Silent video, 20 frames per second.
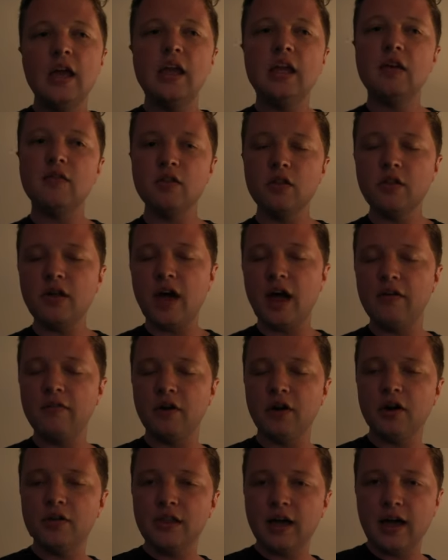even though I've
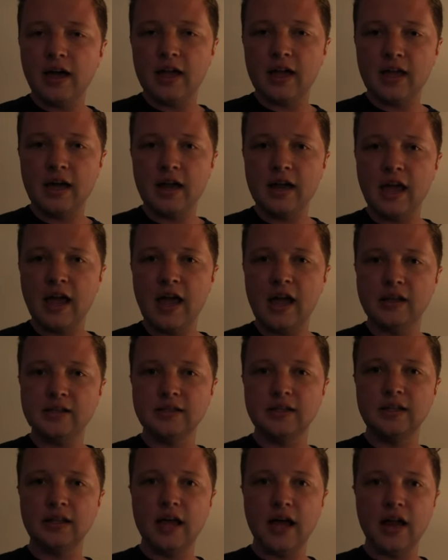heard the Icon has
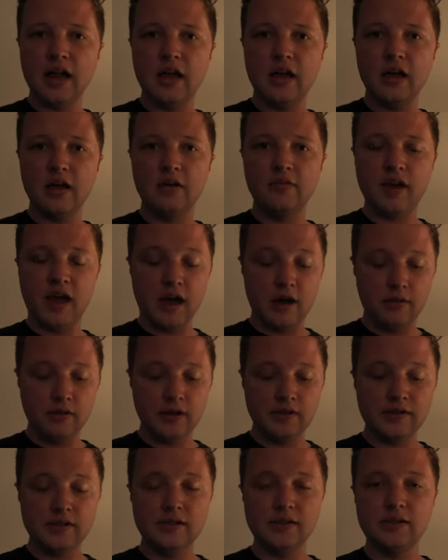a lot of
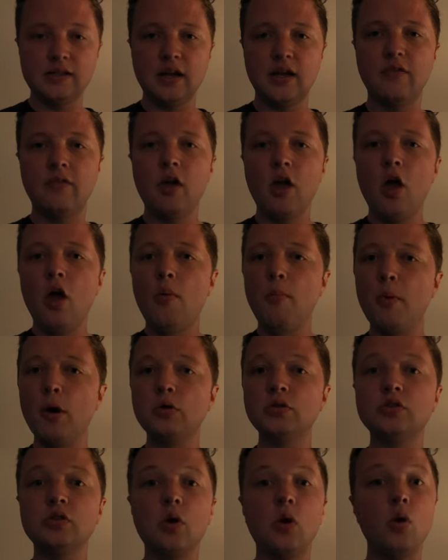outlets and stuff,
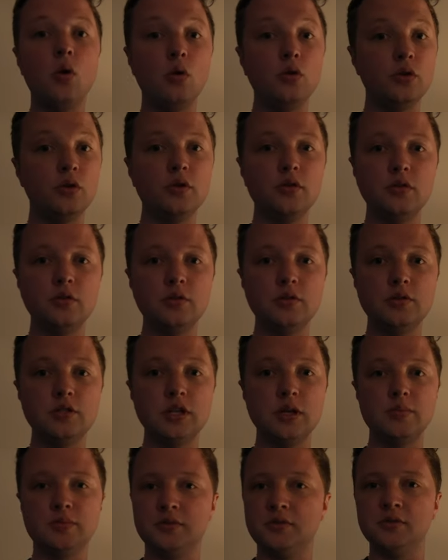most older cruise
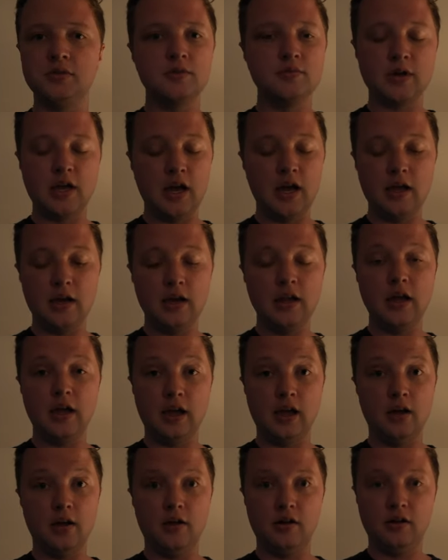ships do not
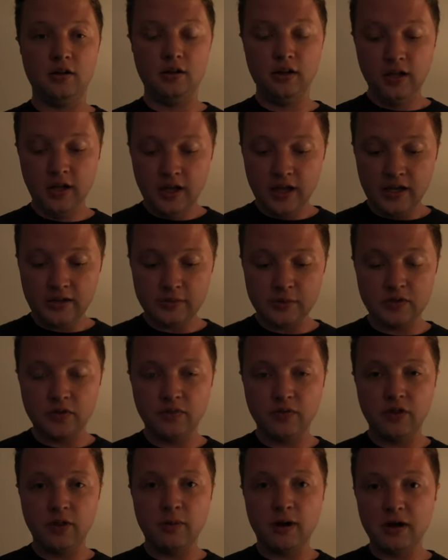at all, especially
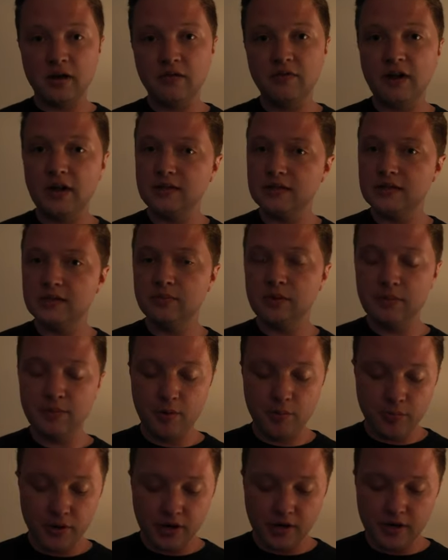for the amount of devices
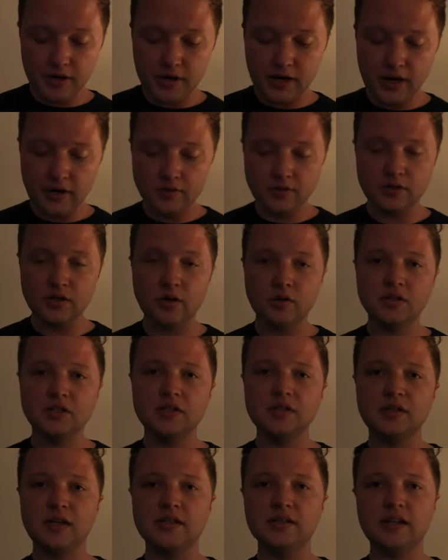people bring on now. So it's
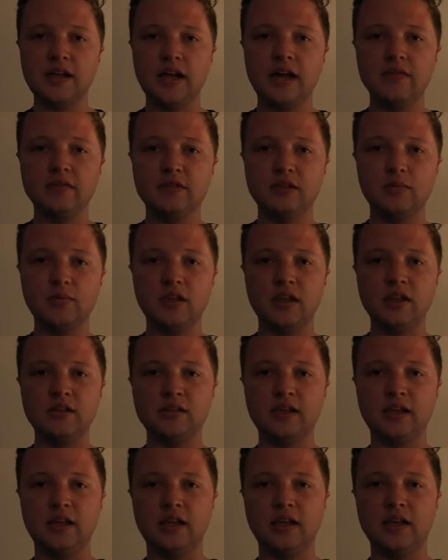just nice to have some things
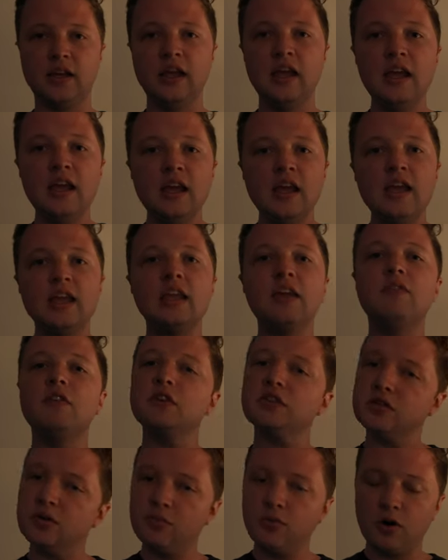that can give
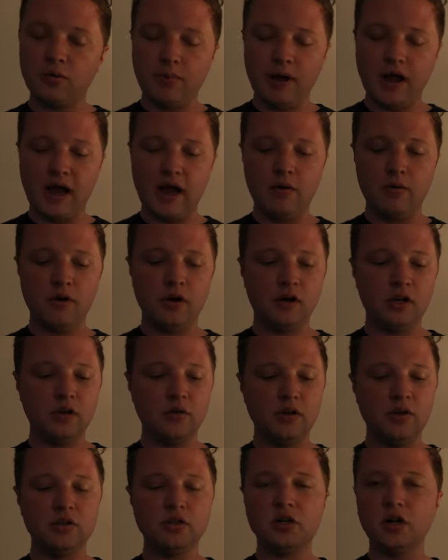you some more power. You
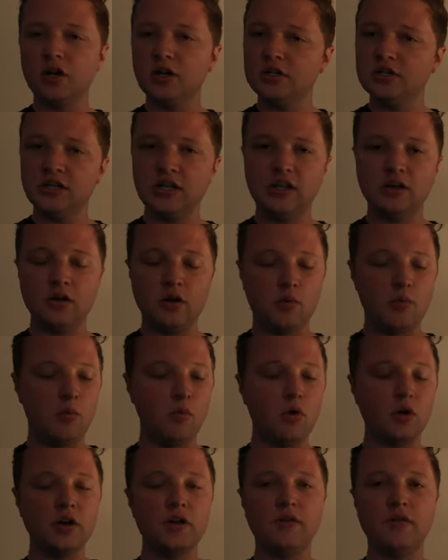can charge, you know,
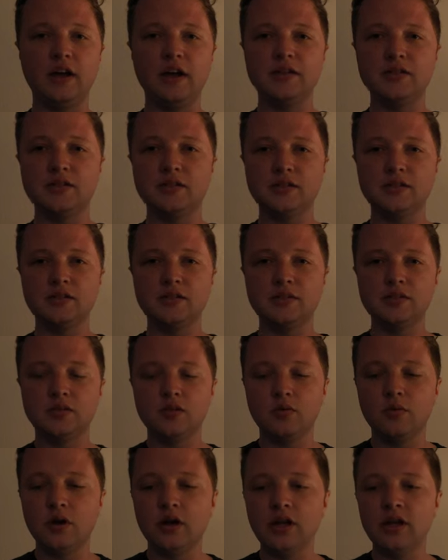more devices than just
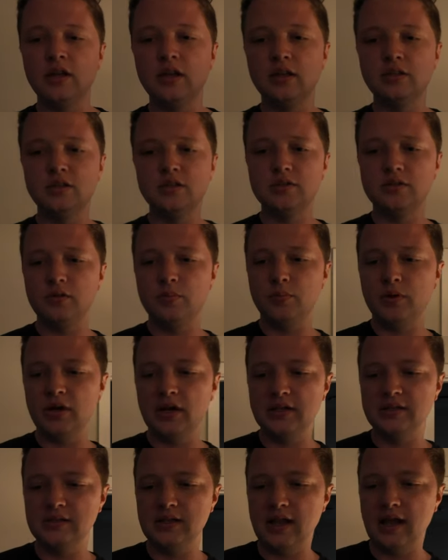the one. It's just super
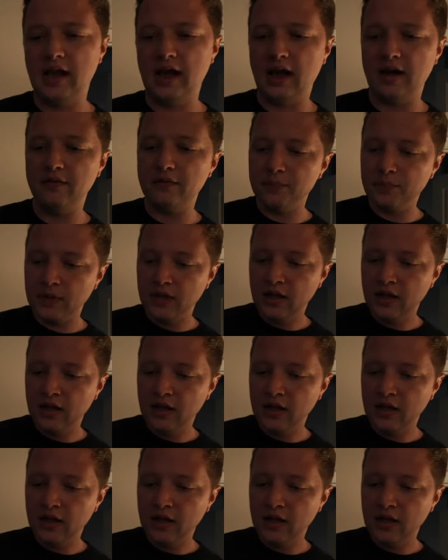nice to have.